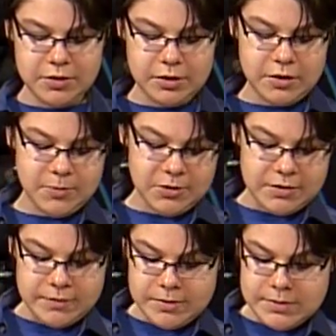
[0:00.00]
this comic.
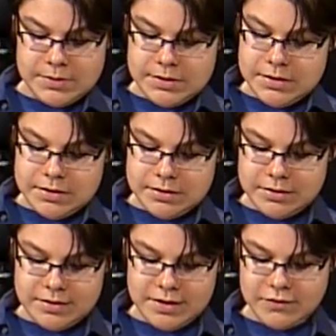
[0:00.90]

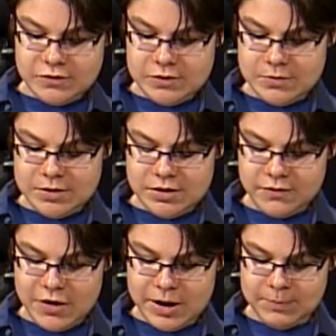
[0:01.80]
This issue is
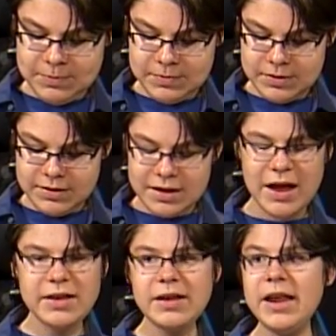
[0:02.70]
from
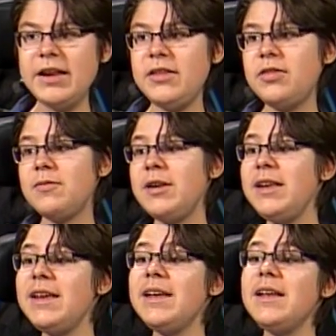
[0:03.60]

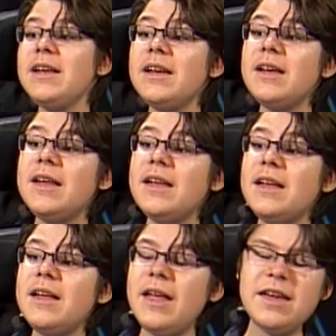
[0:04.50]
1983. And,
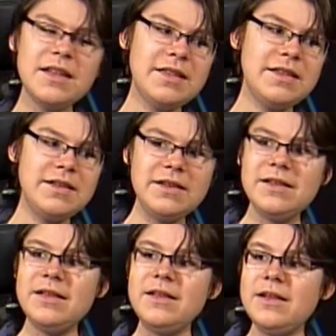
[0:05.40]

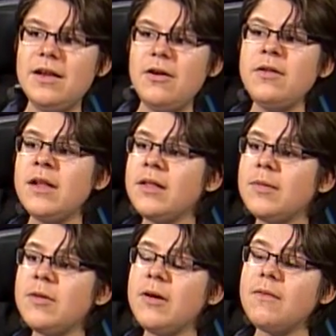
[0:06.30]
are you saying
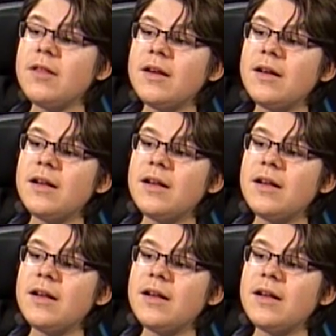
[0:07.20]
something over there?